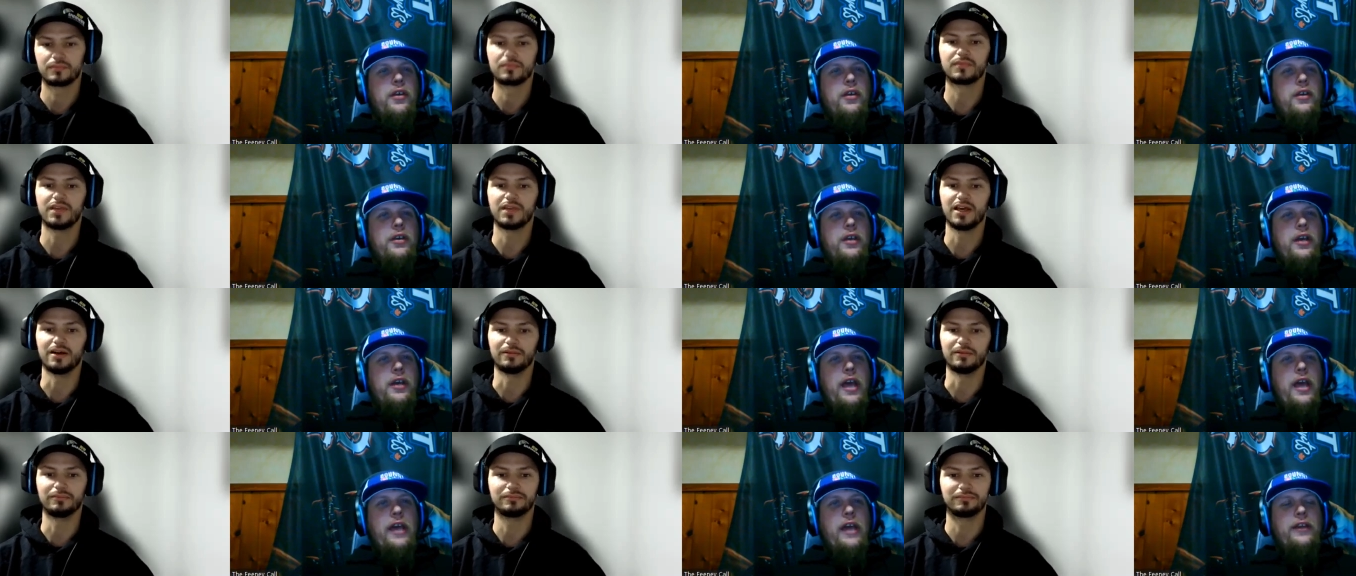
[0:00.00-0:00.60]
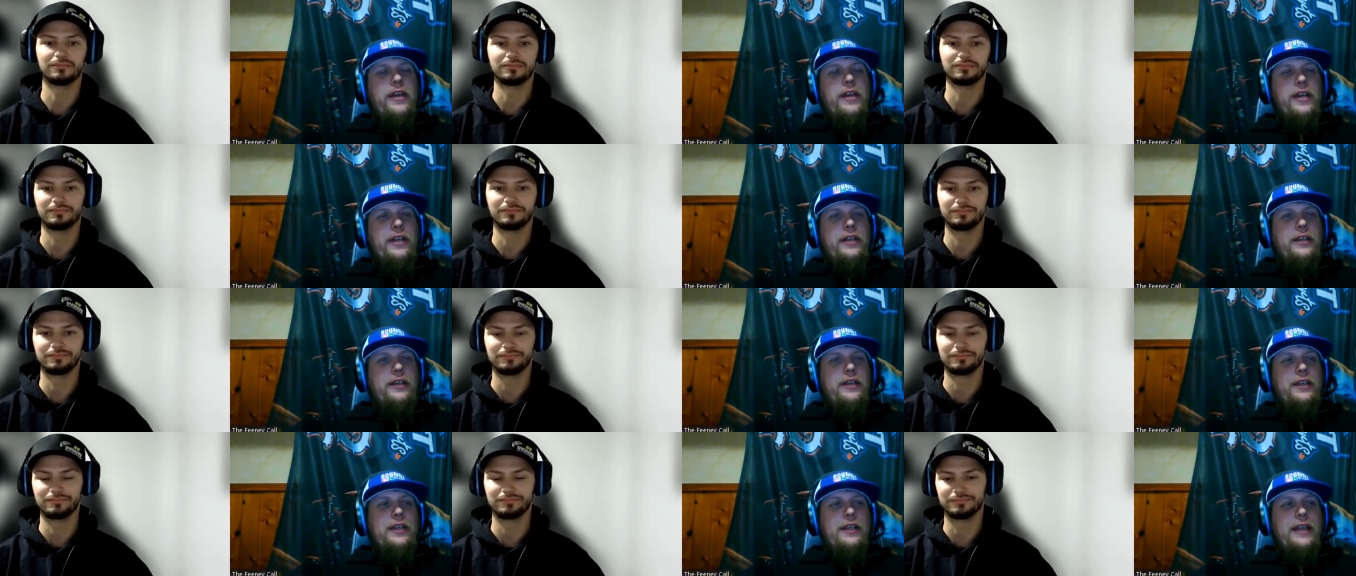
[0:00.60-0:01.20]
Speaker 1: Yeah. And like
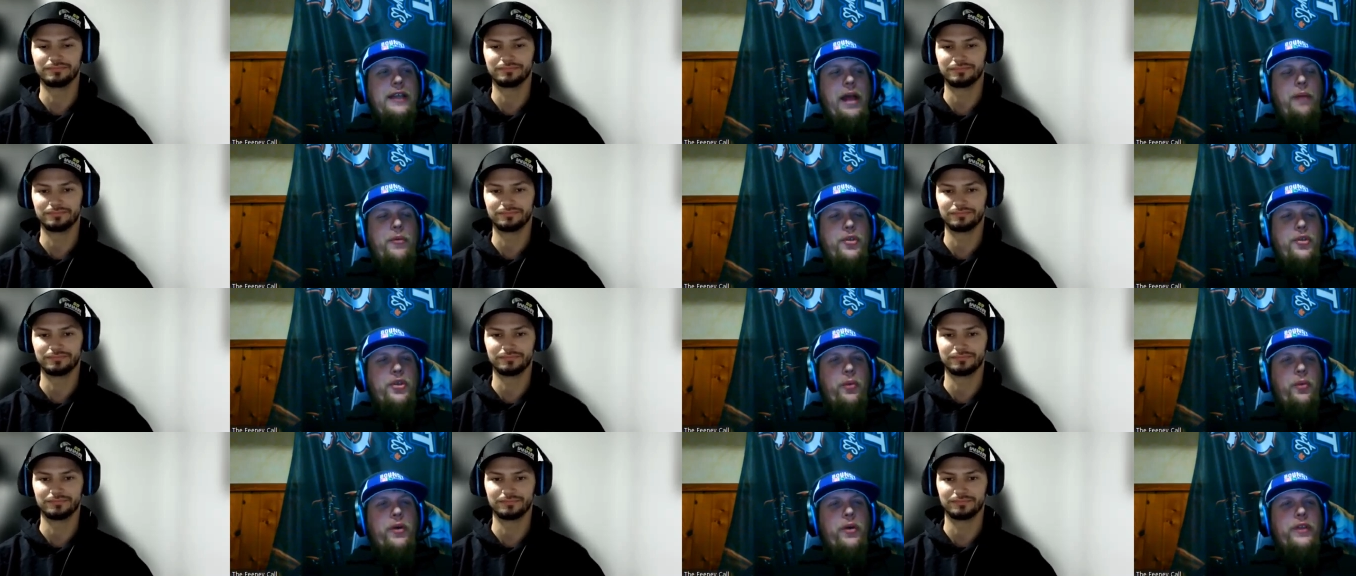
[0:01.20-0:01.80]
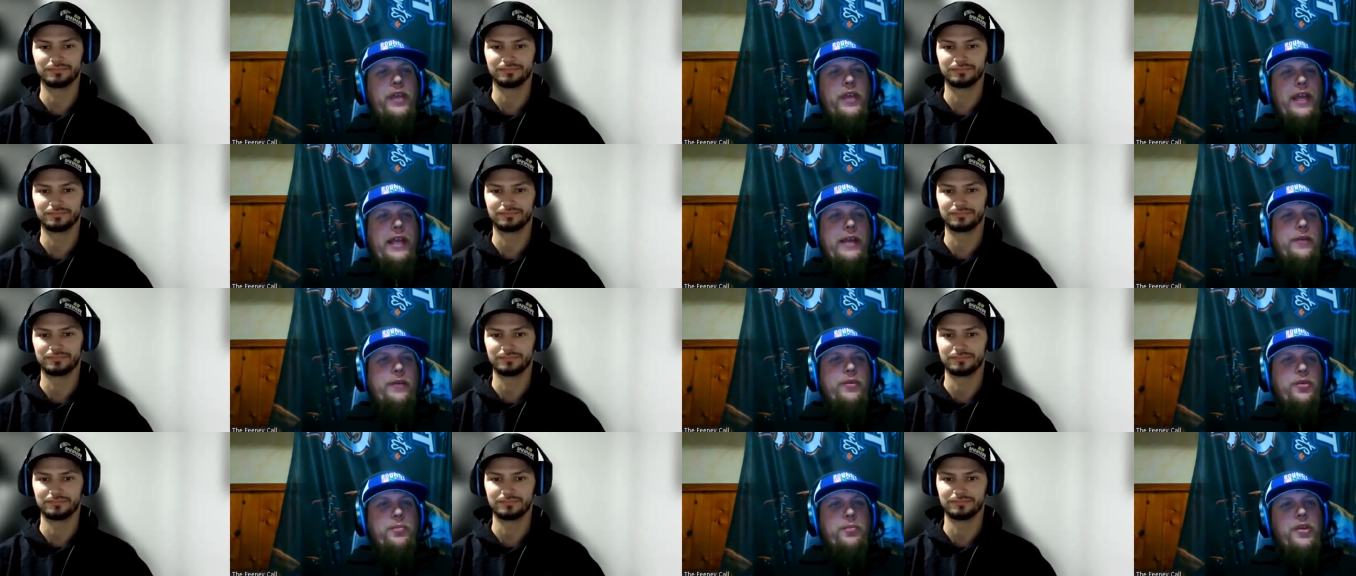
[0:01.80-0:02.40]
that was the one thing
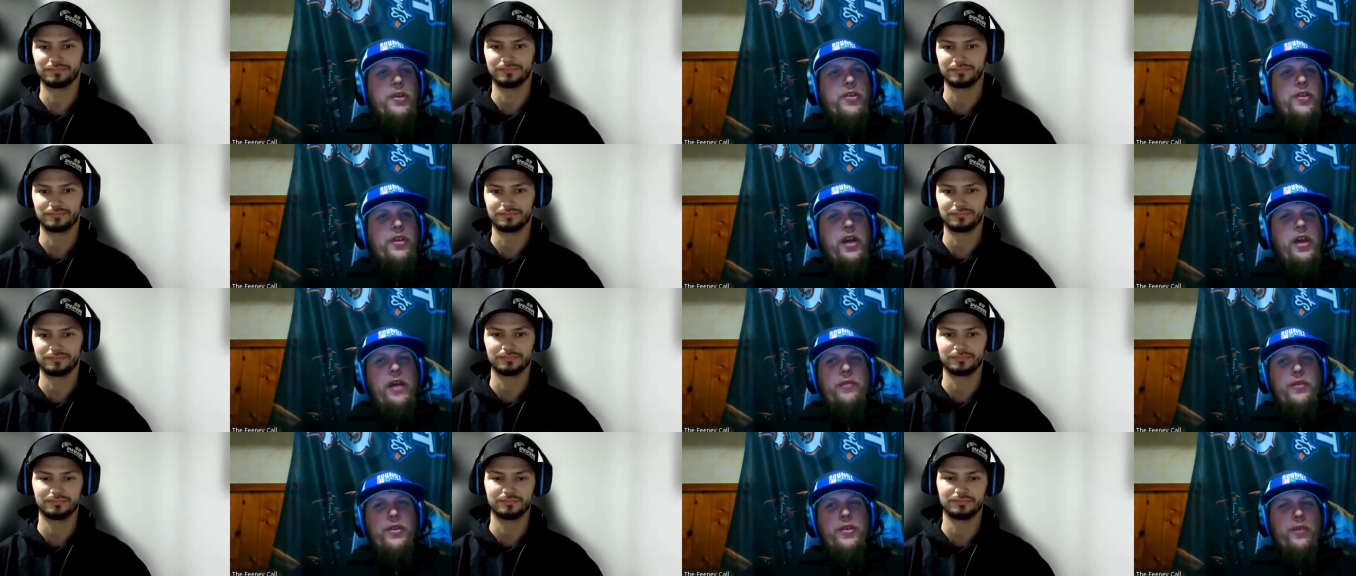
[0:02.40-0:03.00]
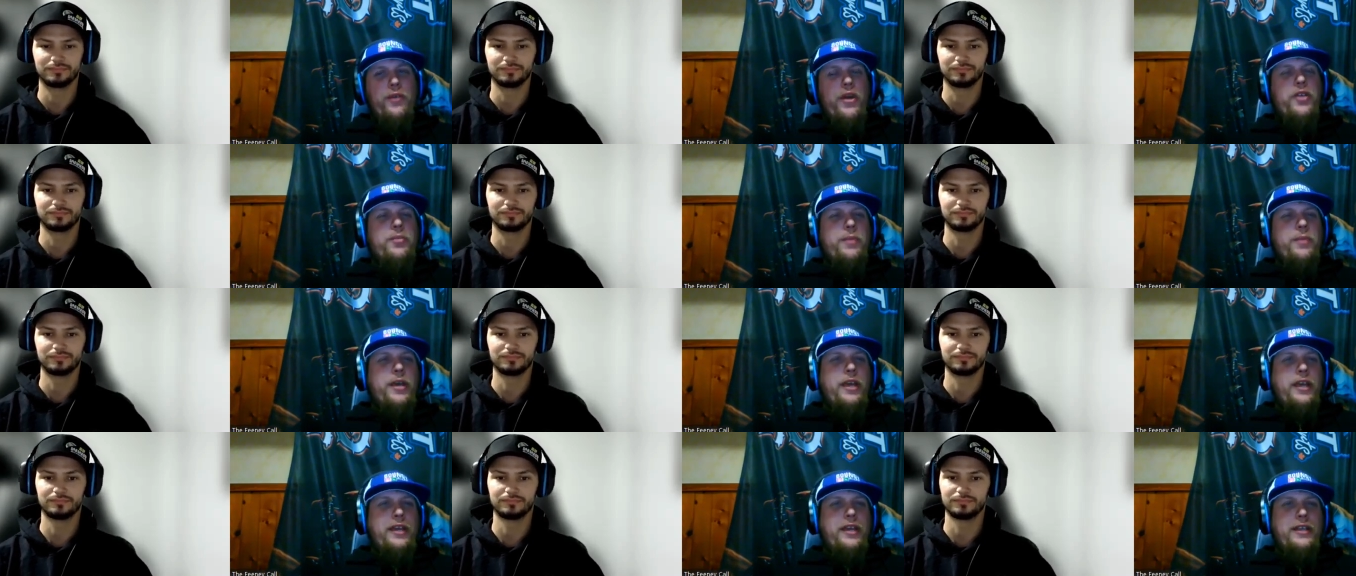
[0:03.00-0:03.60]
he was missing off his
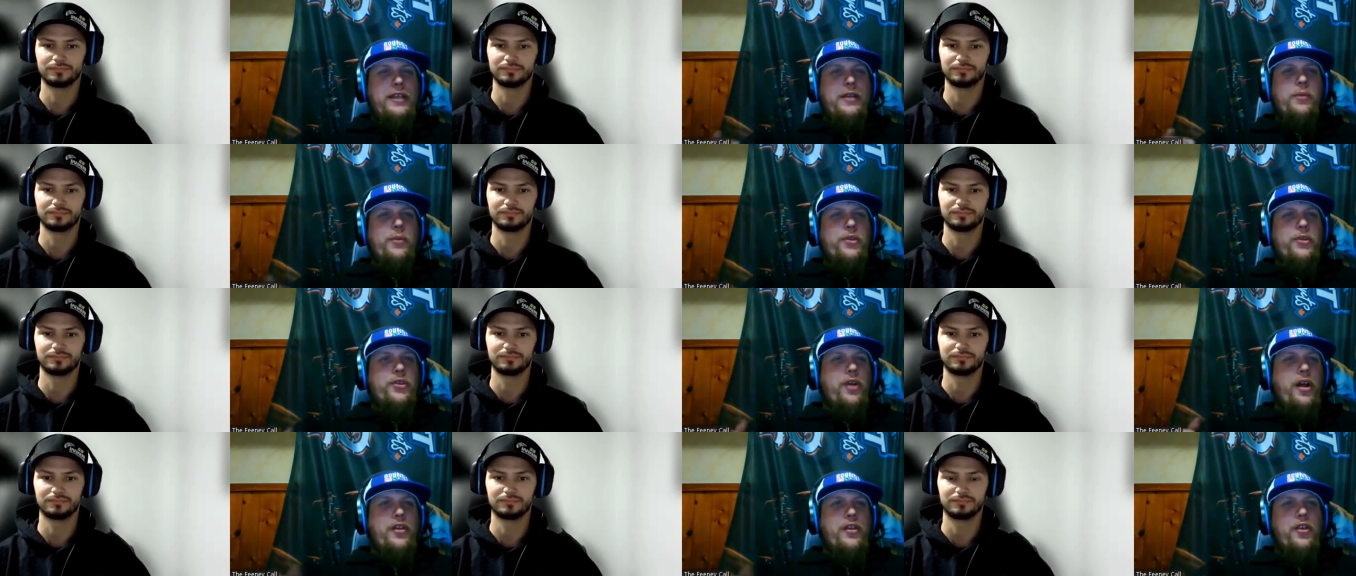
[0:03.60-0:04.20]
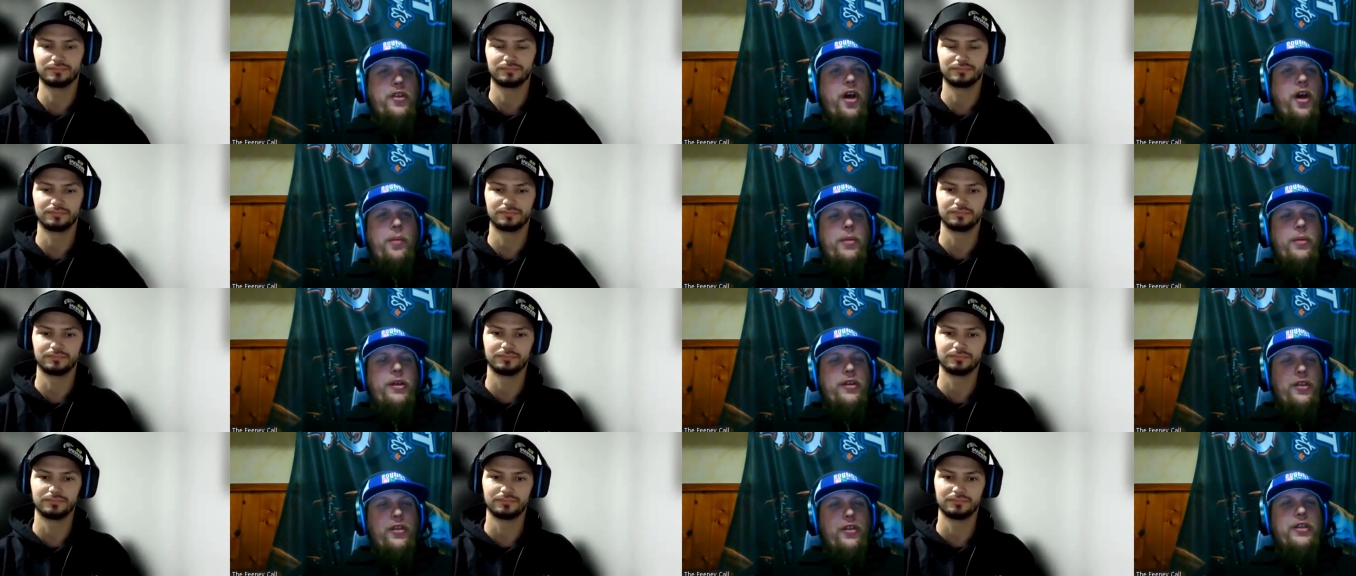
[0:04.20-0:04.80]
resume, and he was not
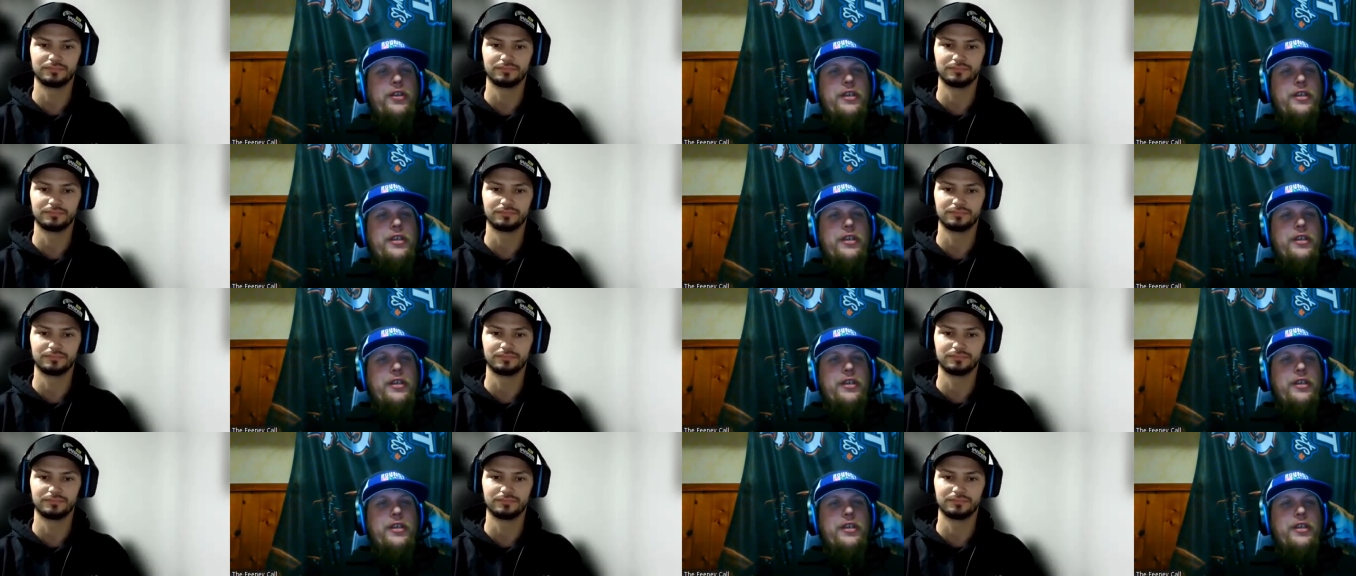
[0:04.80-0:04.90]
stopping until